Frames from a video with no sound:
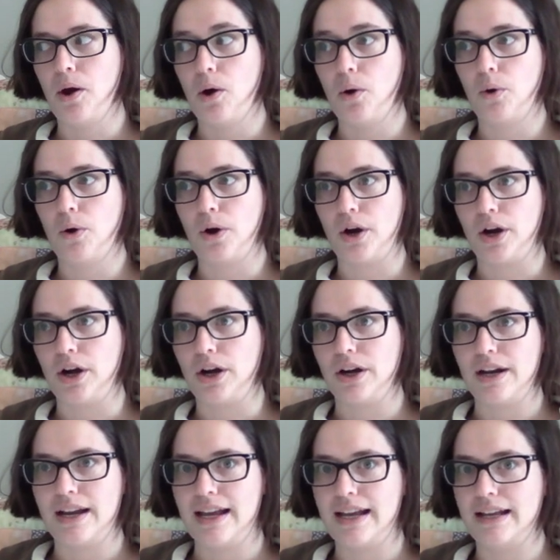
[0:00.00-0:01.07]
or
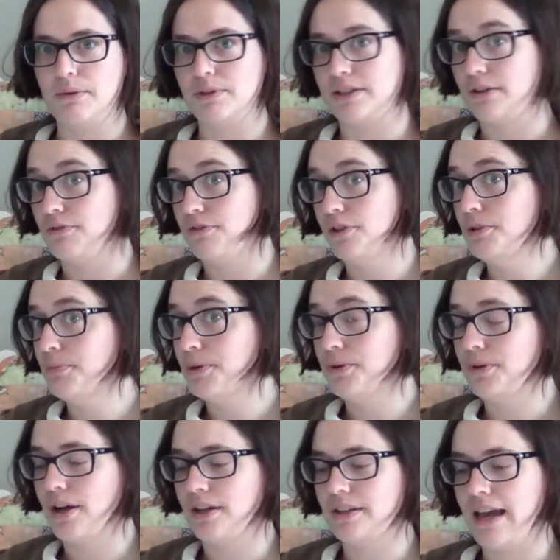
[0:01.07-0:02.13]
it was a full
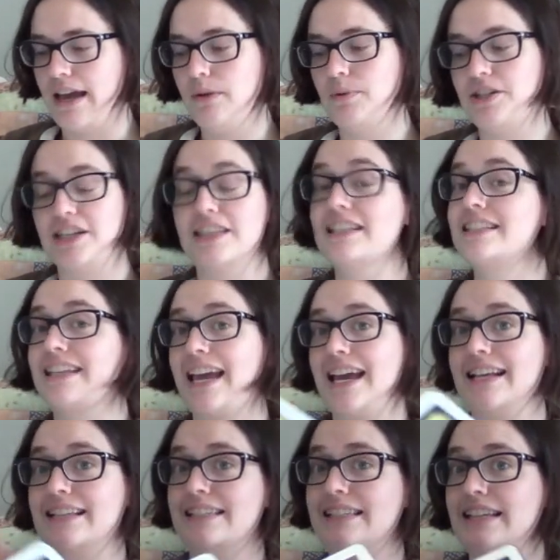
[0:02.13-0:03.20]
moon all night, which in this
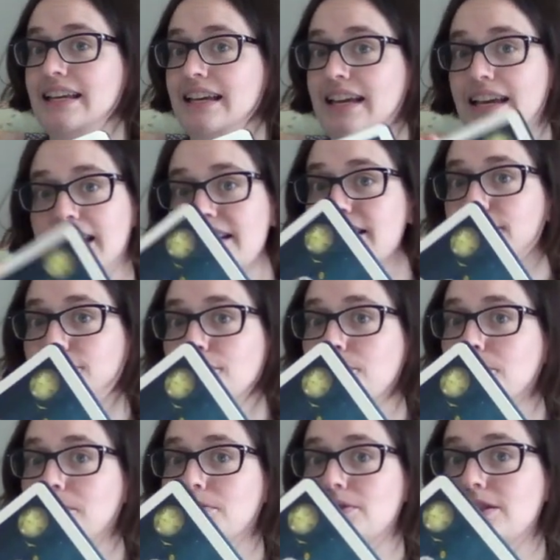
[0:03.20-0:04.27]
case, it is a full
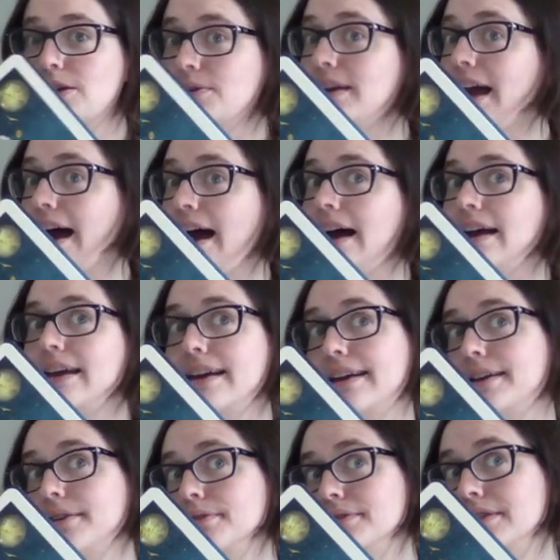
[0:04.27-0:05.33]
moon. So yeah, it
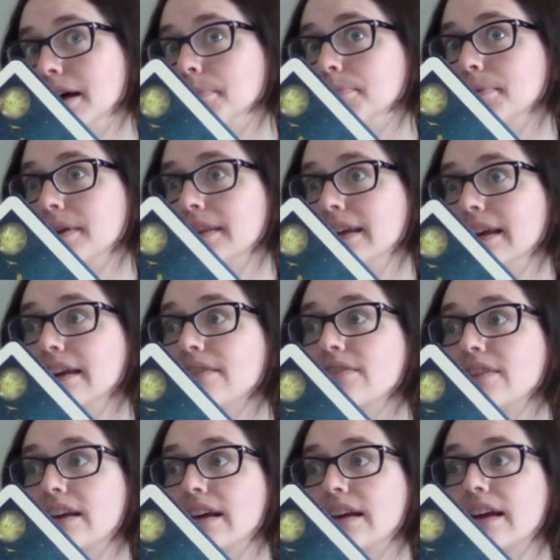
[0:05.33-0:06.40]
goes up in the
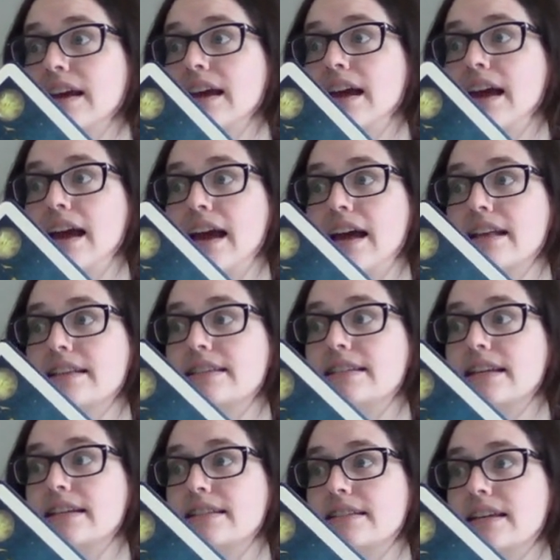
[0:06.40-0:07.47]
evening and
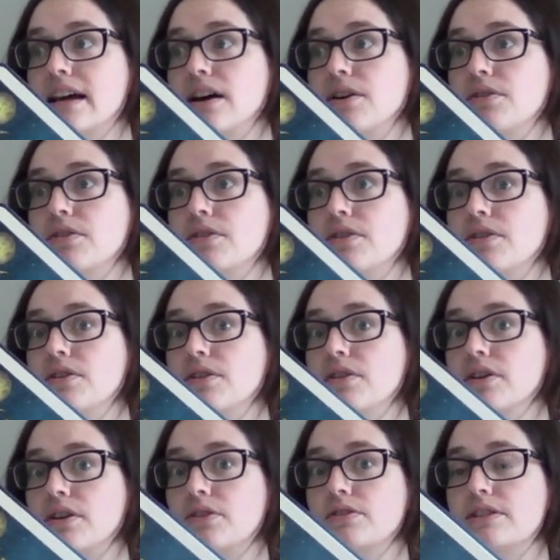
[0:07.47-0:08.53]
stays down, or
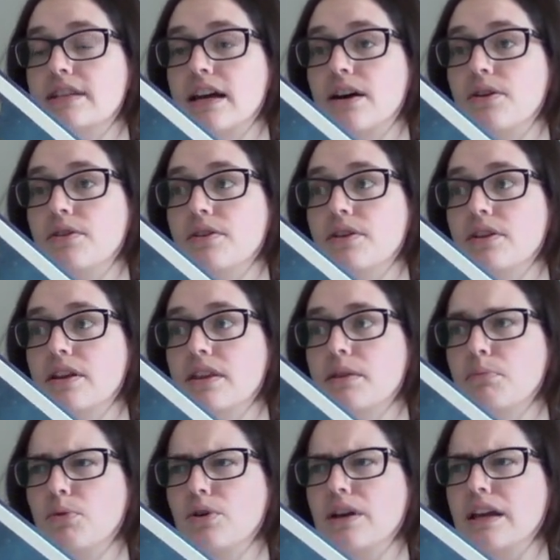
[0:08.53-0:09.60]
it goes down in the
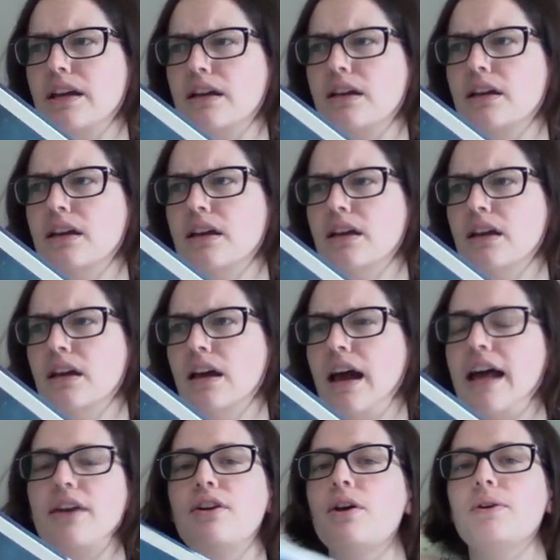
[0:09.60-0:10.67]
morning. I
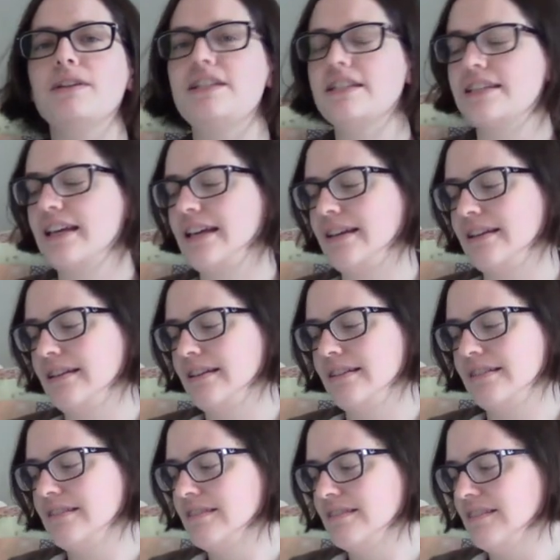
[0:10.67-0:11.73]
don't know, it's just like,
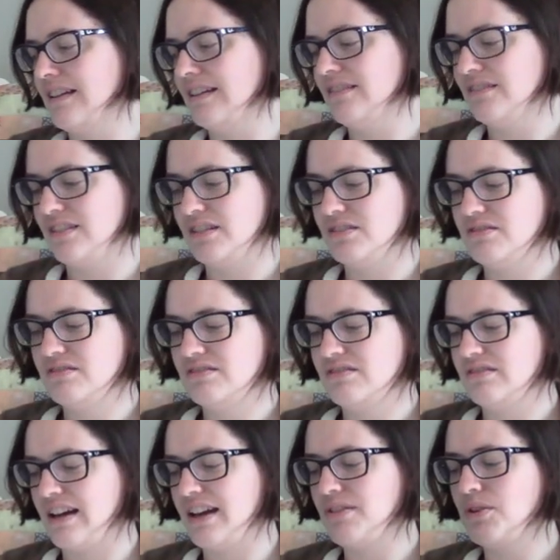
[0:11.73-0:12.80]
I don't know.
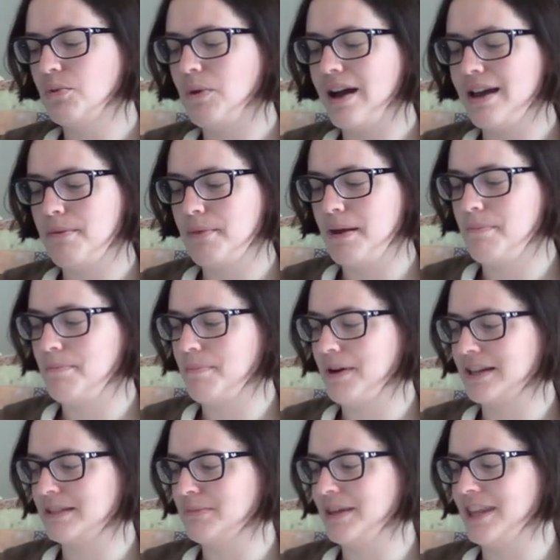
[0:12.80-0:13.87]
I don't know why it
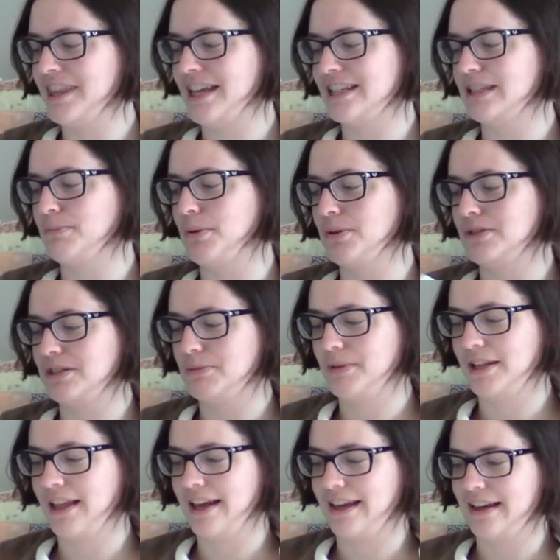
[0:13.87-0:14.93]
bugs me that that's supposed to be
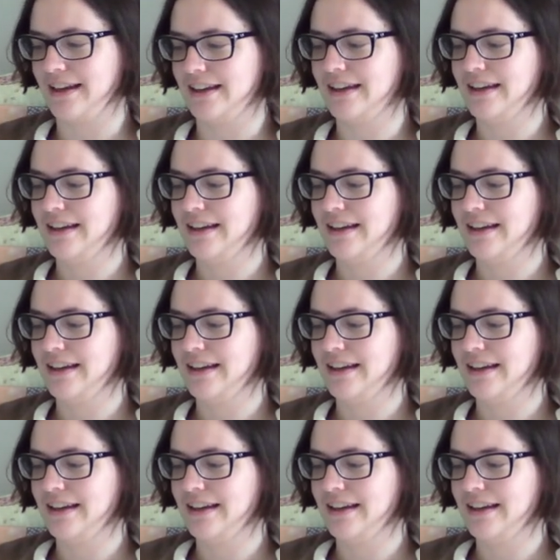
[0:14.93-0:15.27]
like a